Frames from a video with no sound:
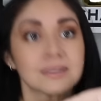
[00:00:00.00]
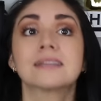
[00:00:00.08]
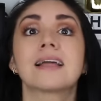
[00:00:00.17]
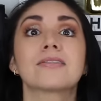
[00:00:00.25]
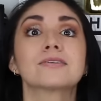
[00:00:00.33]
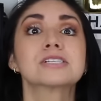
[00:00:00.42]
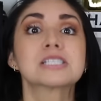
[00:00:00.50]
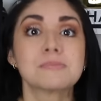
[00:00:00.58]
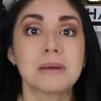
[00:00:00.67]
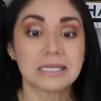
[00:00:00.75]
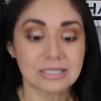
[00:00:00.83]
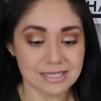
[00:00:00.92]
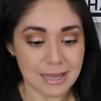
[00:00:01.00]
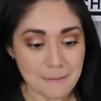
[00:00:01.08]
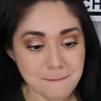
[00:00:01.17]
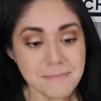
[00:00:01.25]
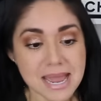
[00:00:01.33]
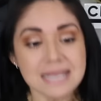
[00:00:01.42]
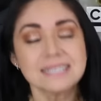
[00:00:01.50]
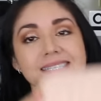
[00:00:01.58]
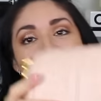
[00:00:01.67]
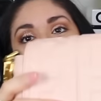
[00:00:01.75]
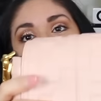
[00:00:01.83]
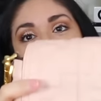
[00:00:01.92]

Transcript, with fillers: the leather smells amazing.